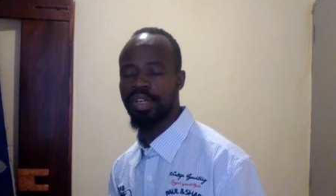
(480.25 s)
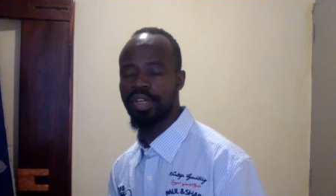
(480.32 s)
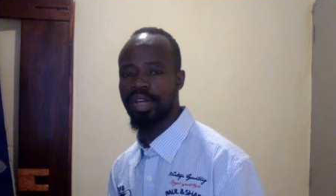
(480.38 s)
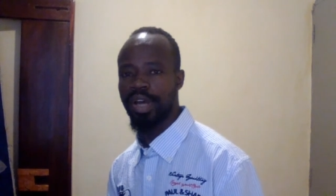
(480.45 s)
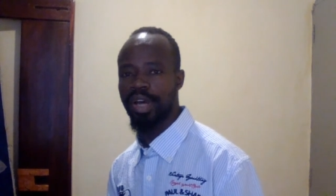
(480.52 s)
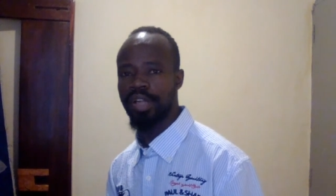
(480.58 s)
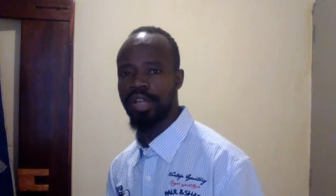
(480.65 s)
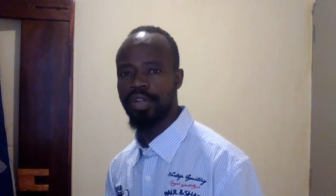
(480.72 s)

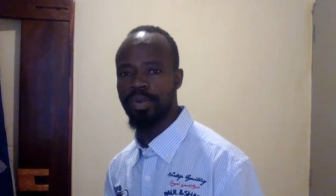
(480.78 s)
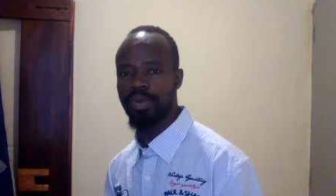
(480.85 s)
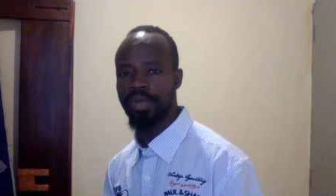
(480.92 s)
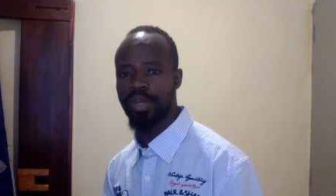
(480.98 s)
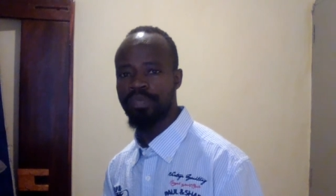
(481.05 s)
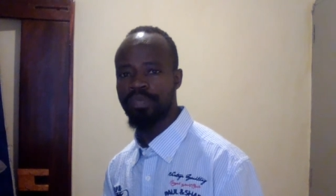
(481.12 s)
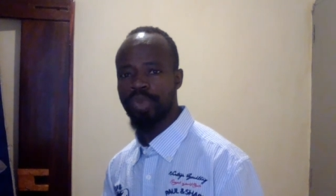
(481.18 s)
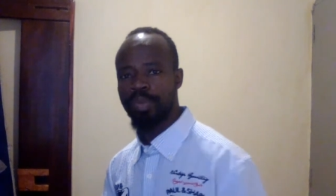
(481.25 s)

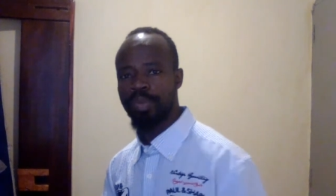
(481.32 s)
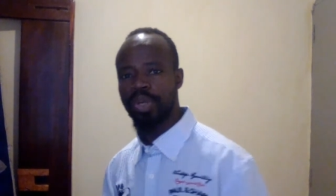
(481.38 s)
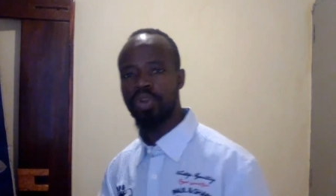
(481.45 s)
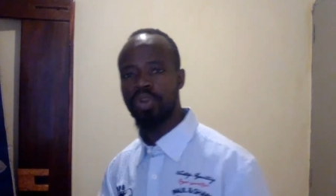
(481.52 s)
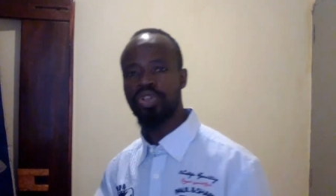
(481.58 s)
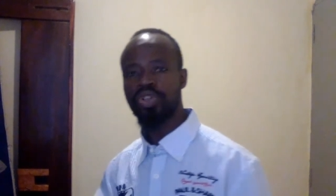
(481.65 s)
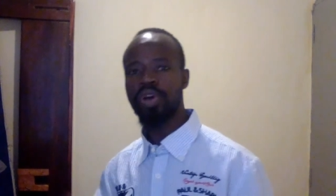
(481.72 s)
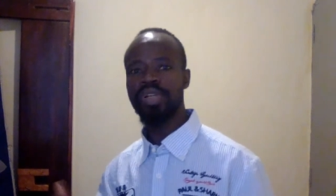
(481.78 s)
Hallelujah.
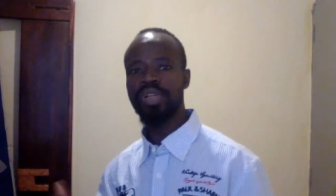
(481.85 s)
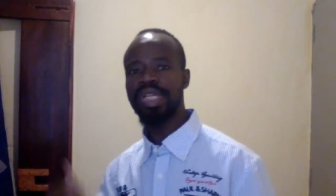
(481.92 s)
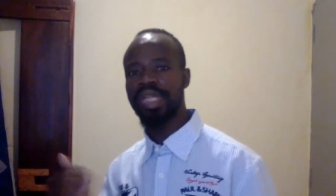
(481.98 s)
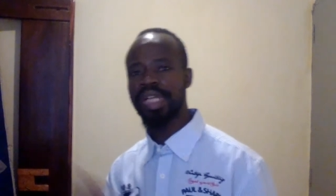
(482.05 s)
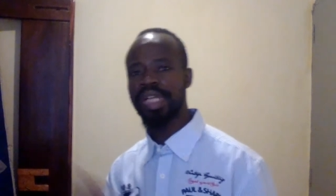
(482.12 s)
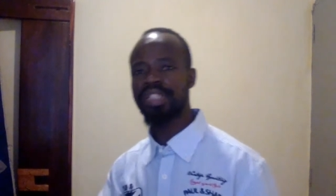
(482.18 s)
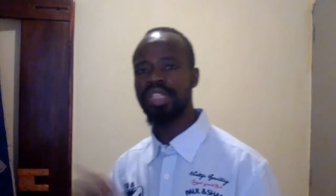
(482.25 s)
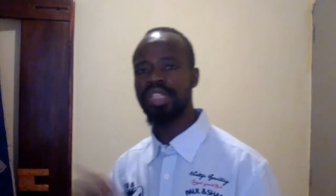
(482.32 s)
Because only
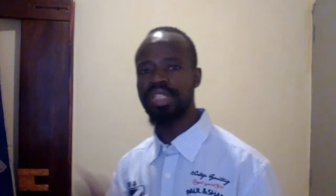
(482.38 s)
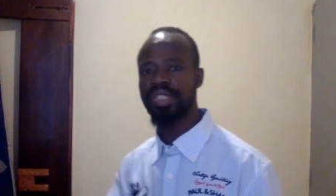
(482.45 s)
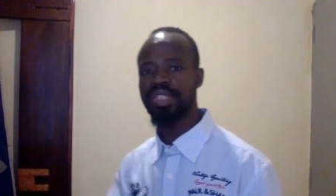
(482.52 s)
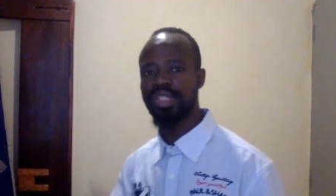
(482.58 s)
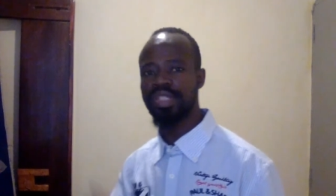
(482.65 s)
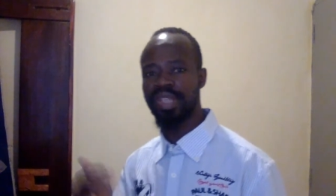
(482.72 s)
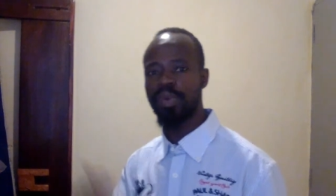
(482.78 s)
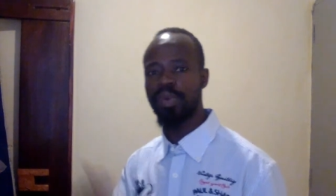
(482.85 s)
Christ Jesus
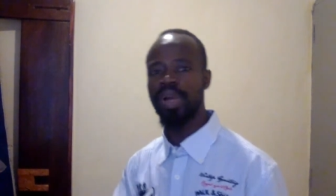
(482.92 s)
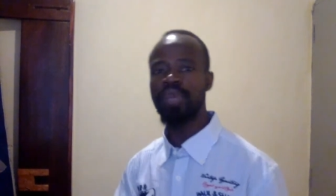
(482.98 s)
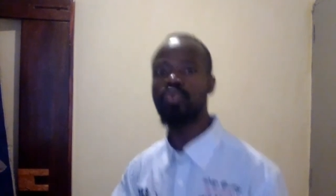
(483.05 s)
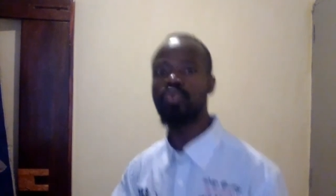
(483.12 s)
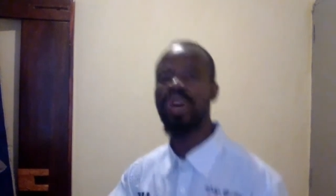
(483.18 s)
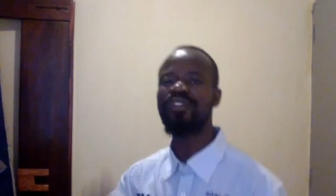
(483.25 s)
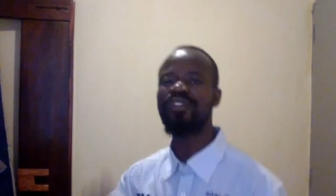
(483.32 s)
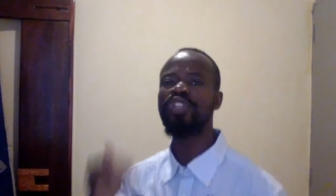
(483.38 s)
is the one who
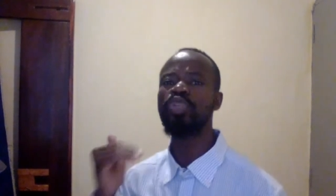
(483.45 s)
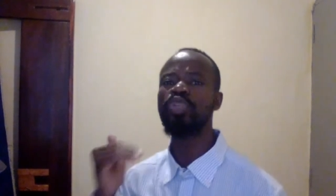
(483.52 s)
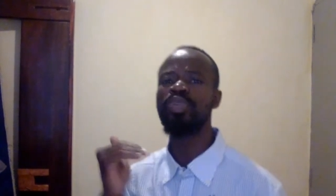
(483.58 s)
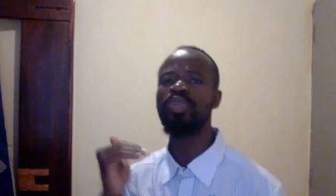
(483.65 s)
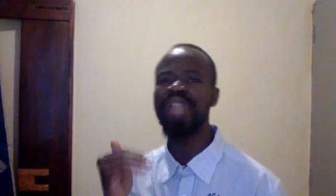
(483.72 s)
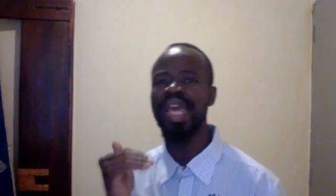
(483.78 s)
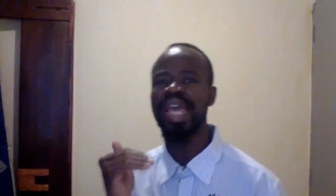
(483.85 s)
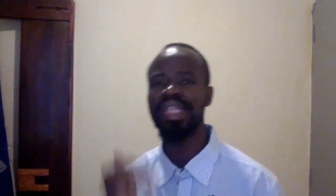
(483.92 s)
have
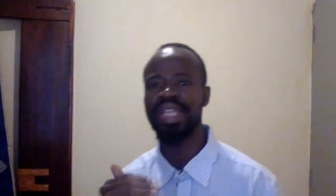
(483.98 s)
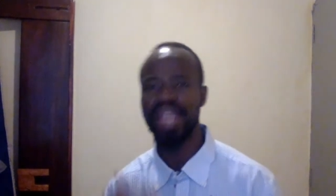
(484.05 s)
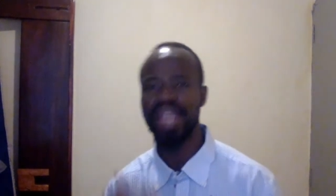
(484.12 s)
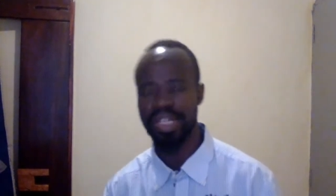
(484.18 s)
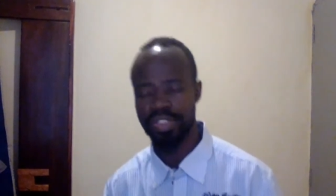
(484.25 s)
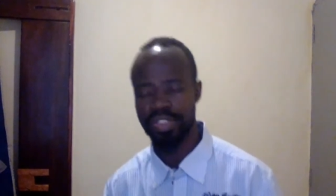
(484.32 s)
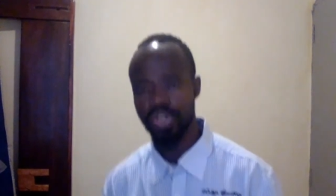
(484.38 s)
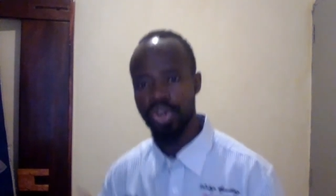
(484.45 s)
united
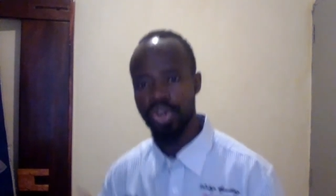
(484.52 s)
us